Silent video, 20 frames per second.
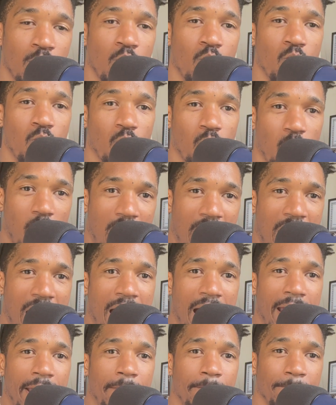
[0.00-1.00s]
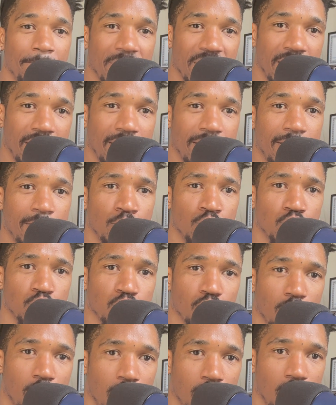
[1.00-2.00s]
Why men
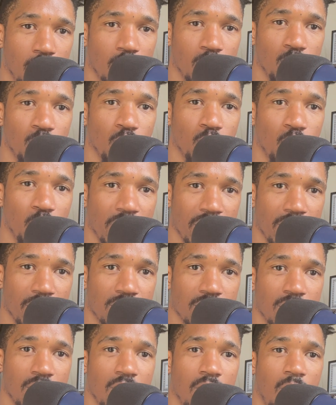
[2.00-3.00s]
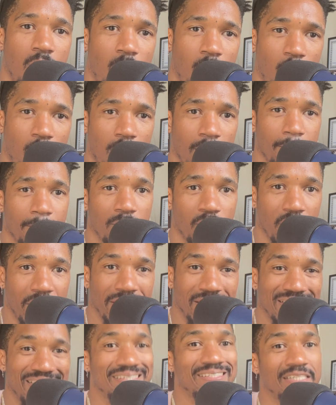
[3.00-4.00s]
struggle with
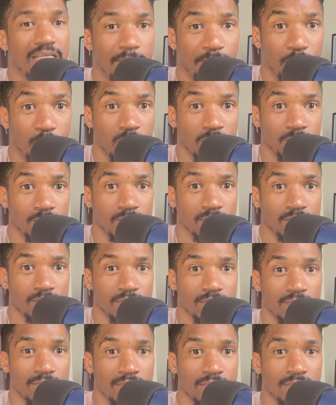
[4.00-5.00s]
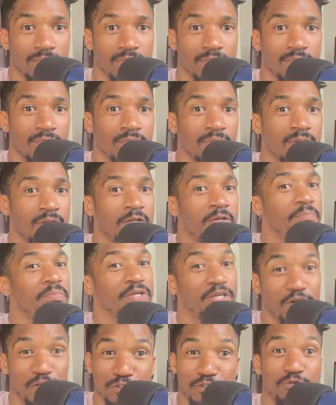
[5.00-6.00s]
heartbreak? It's simple.
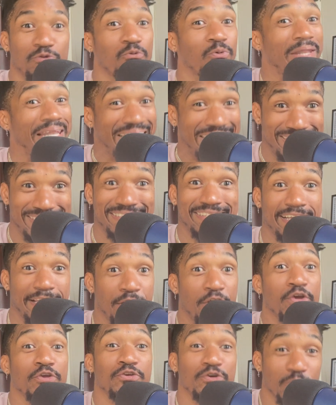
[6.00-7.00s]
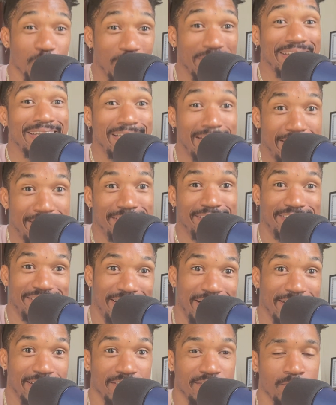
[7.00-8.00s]
Because you're releasing. You're
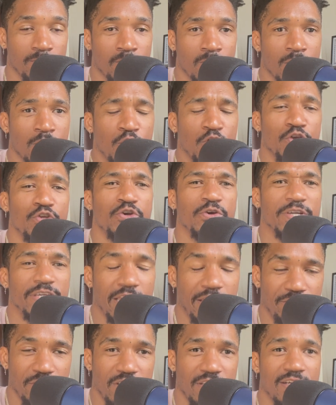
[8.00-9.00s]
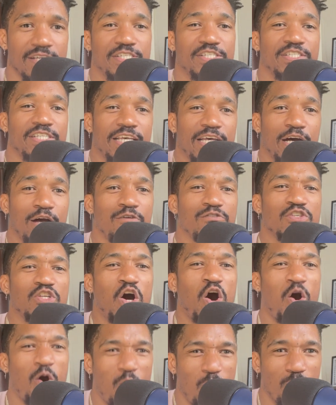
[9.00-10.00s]
releasing. You're giving yourselves
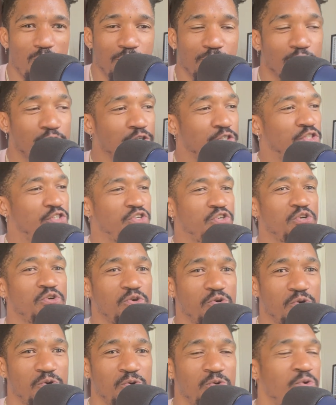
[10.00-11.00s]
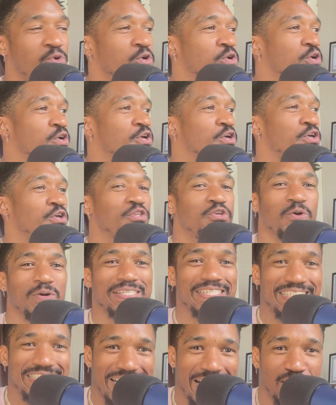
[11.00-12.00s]
over to your
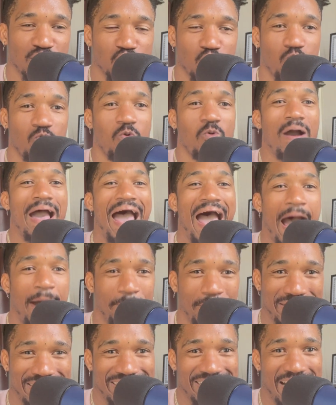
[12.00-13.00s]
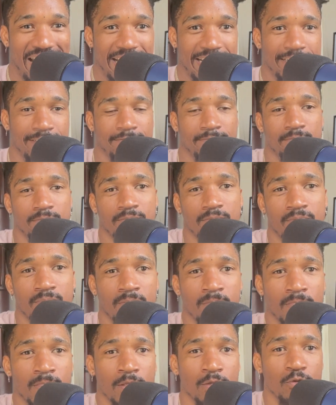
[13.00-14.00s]
sexual appetite.
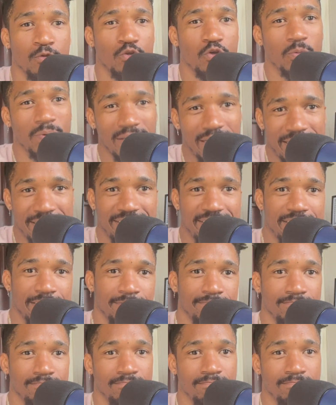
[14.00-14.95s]
You're releasing.